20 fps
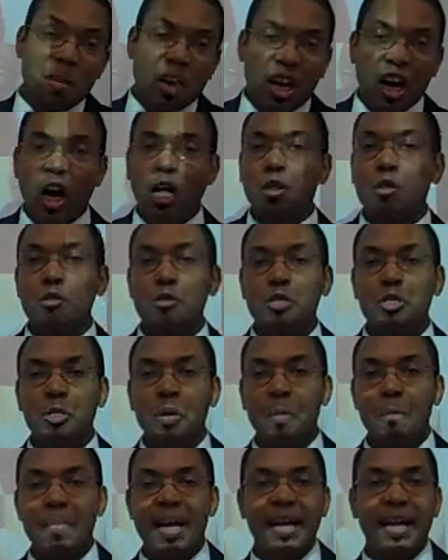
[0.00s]

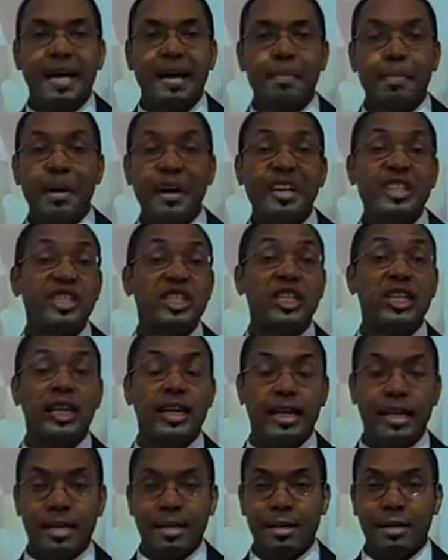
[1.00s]
colors make up a
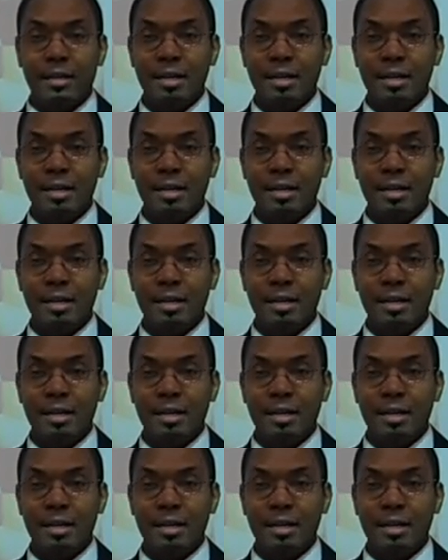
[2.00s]
scene.